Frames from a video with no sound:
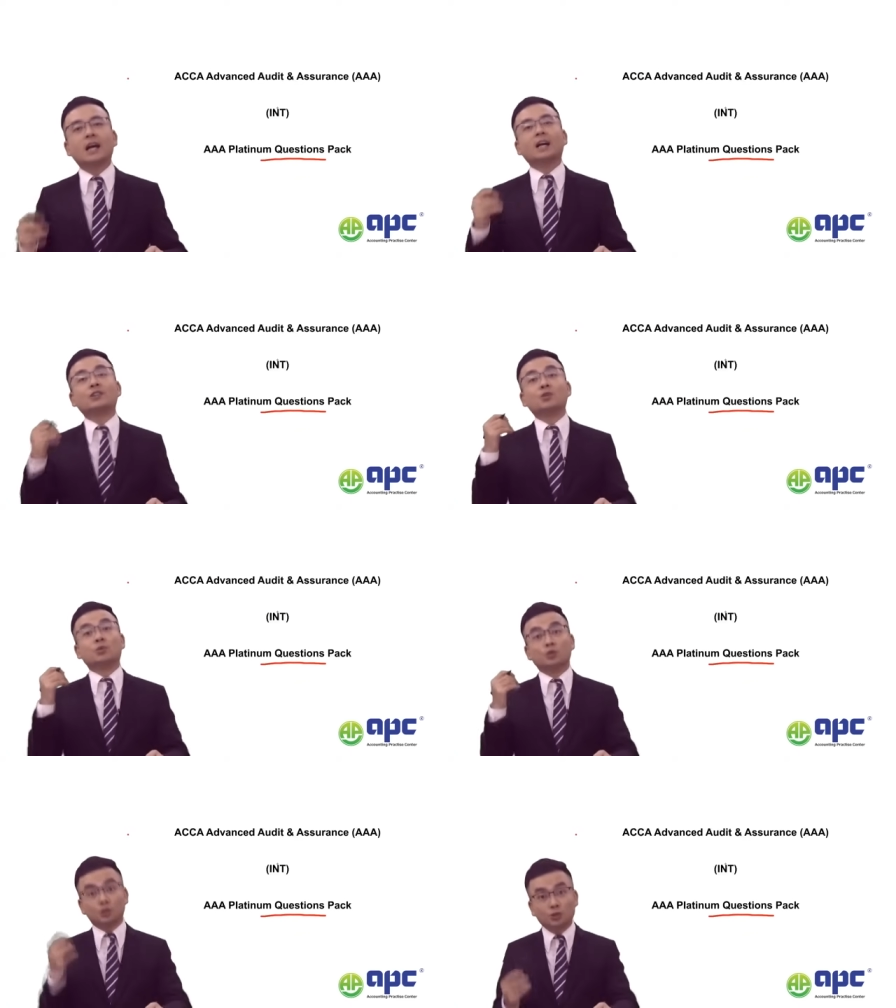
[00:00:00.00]
and you
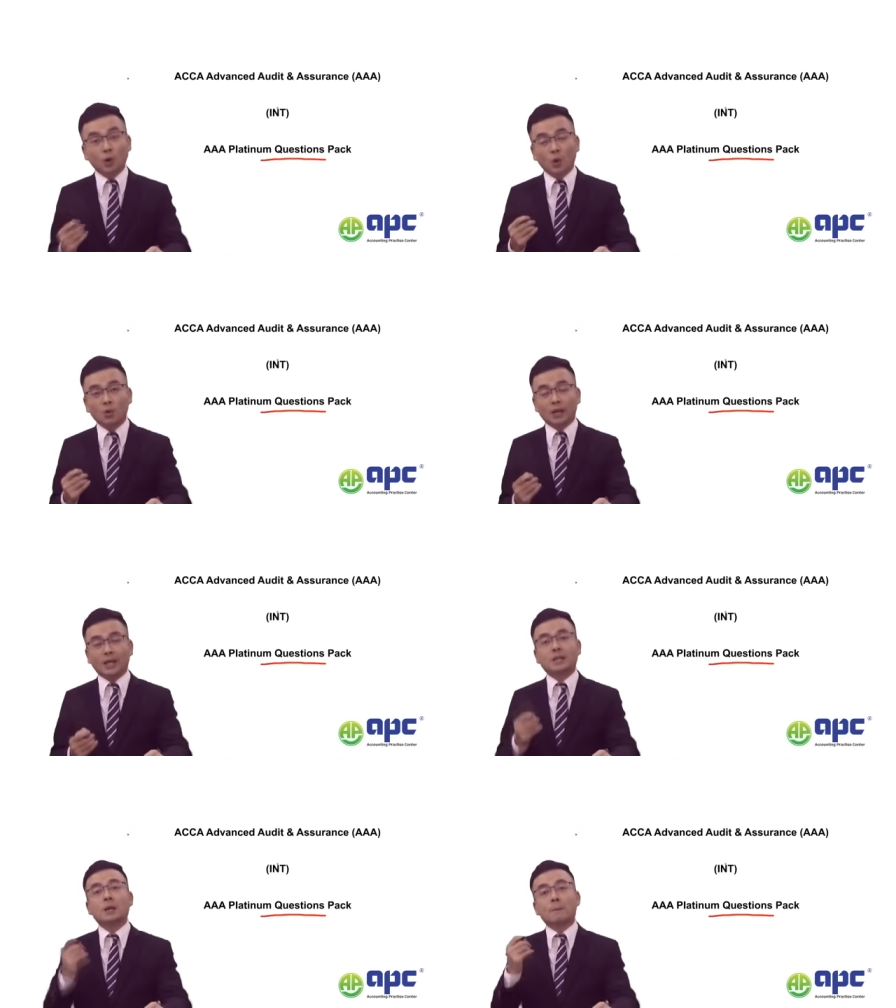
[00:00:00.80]
will
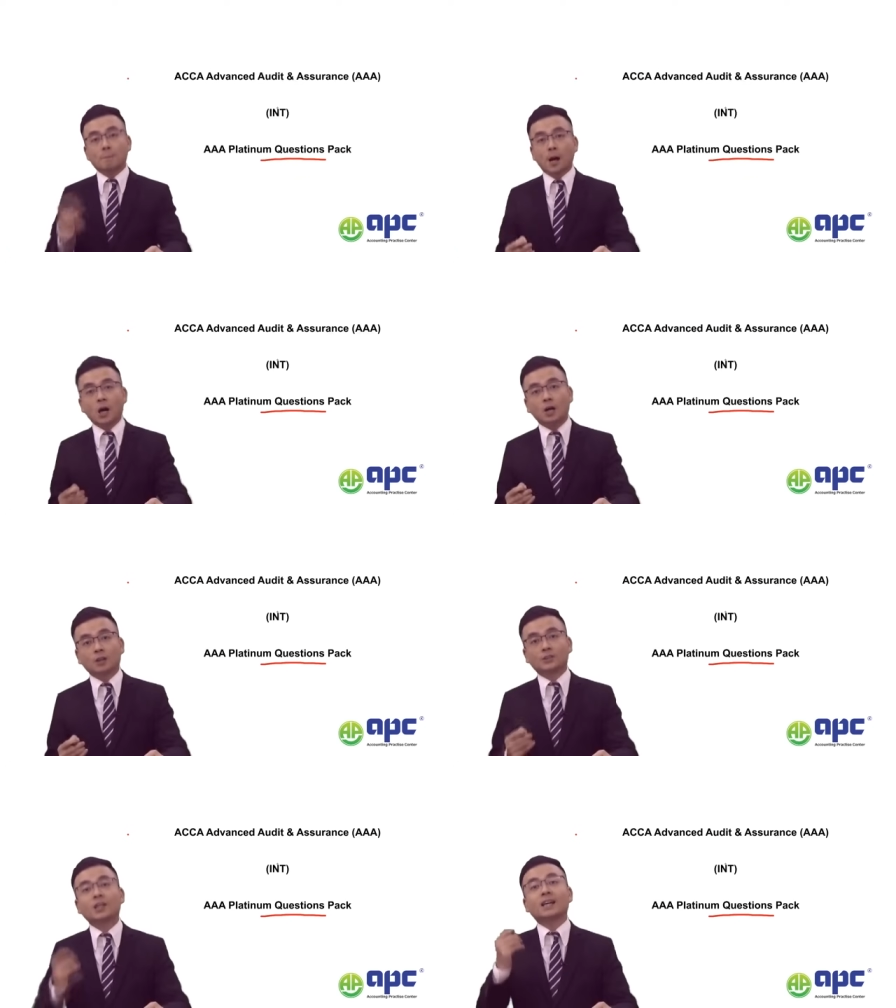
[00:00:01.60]
surely
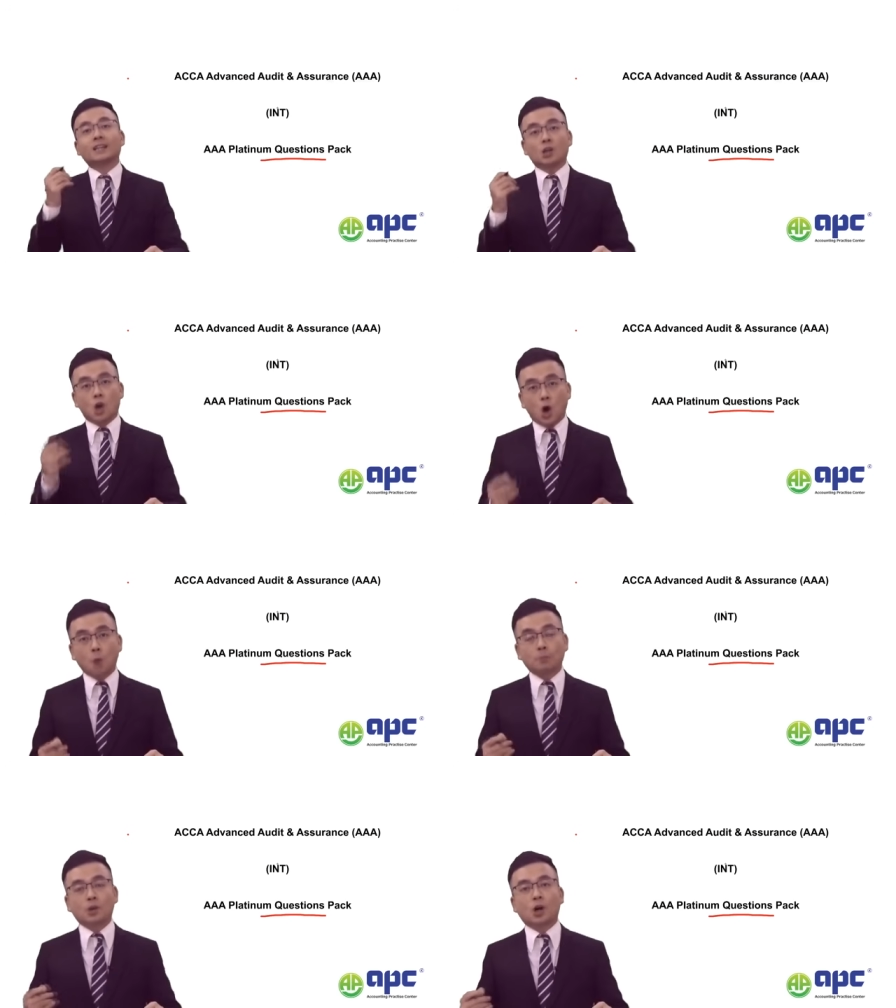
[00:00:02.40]
pass the
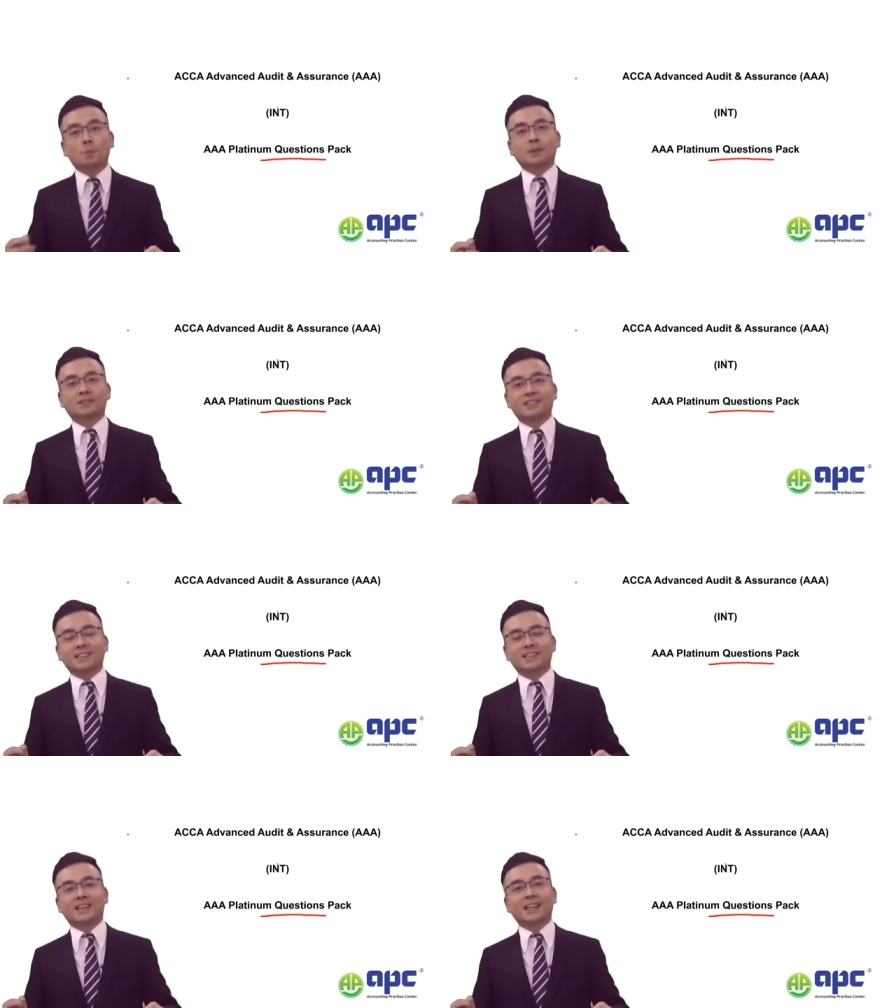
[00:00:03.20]
upcoming
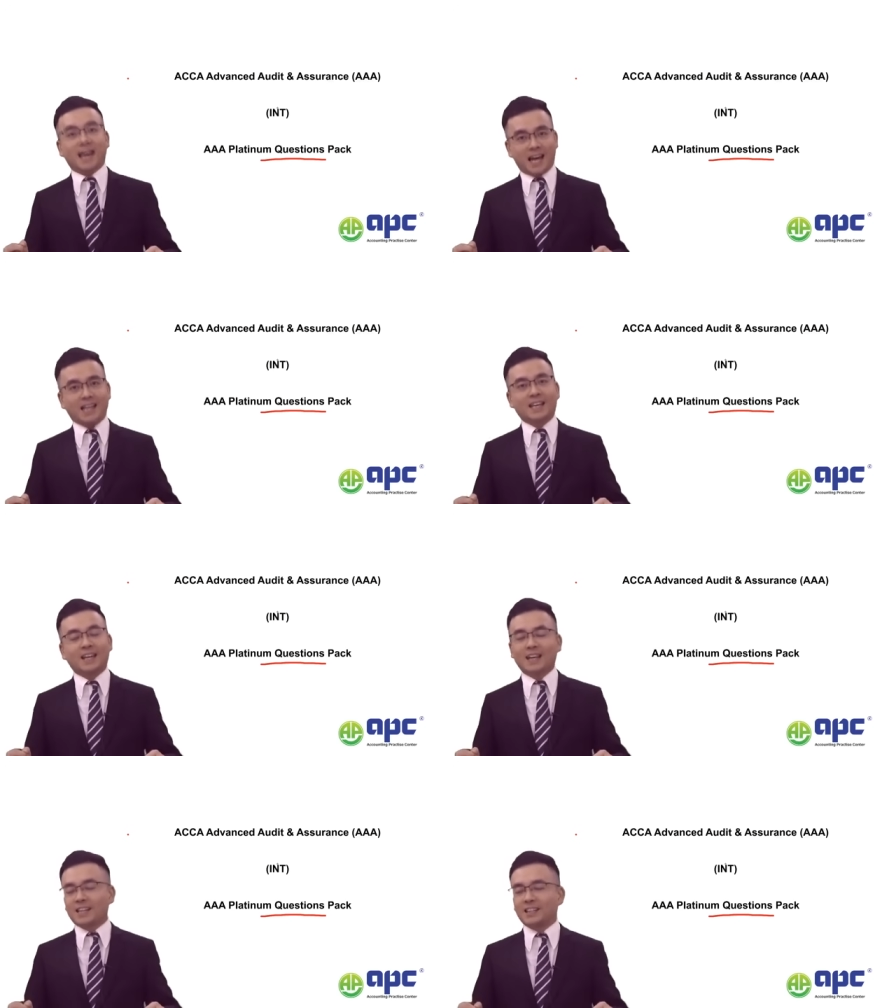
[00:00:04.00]
sitting
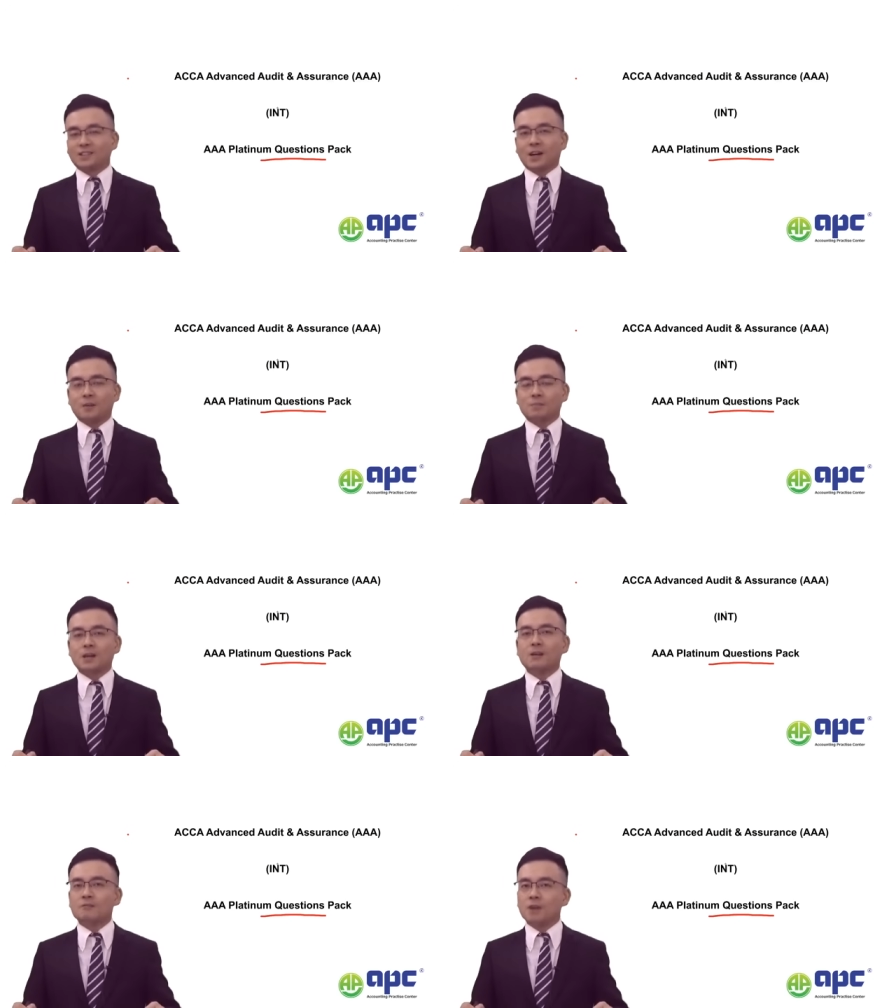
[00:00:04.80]
AAA exam
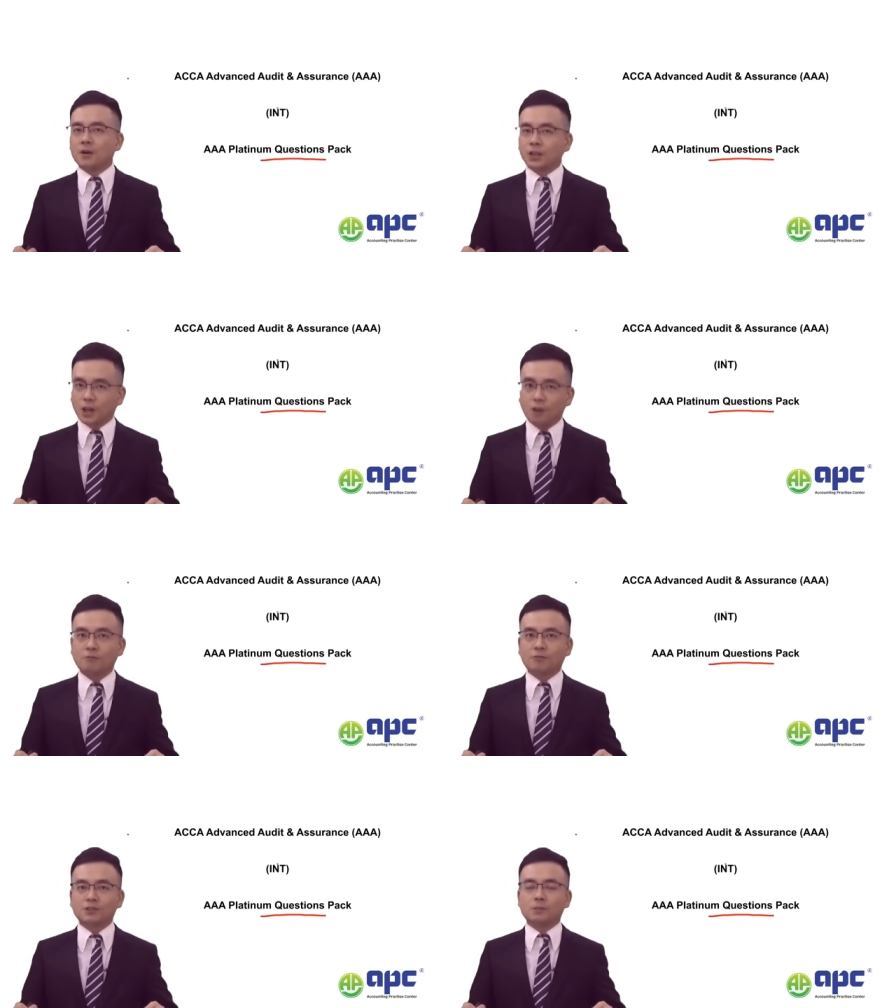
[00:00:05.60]
very
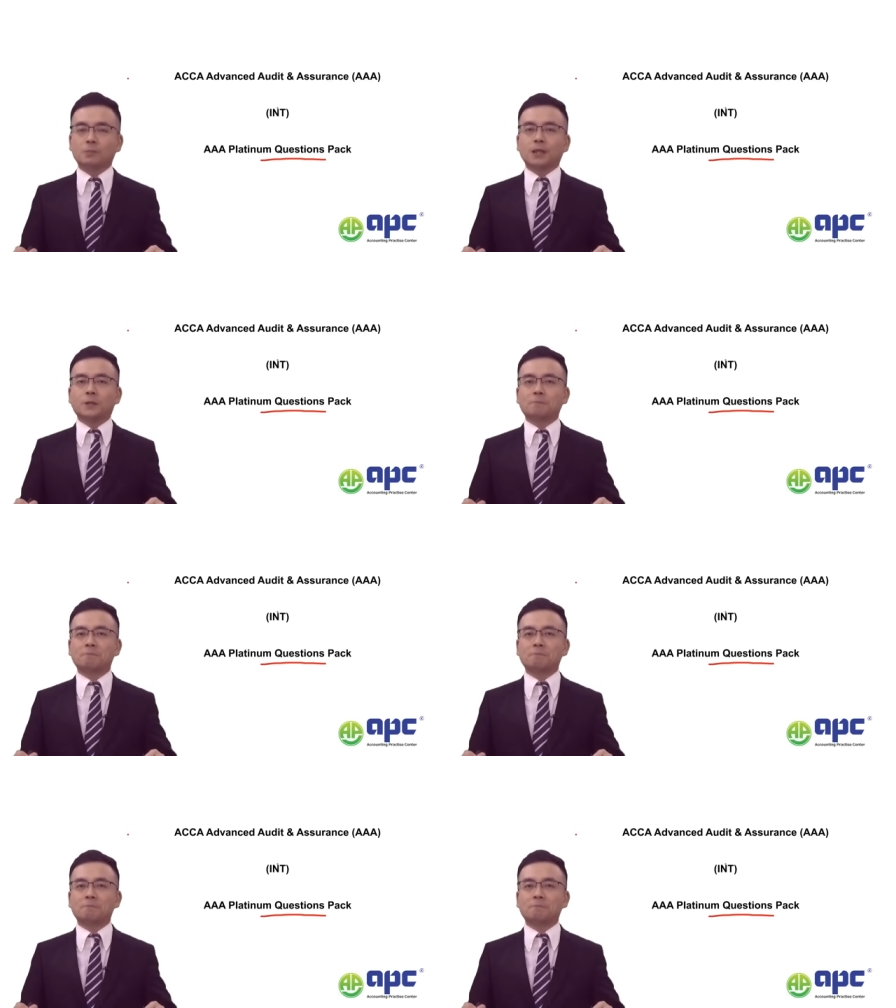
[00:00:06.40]
comfortably.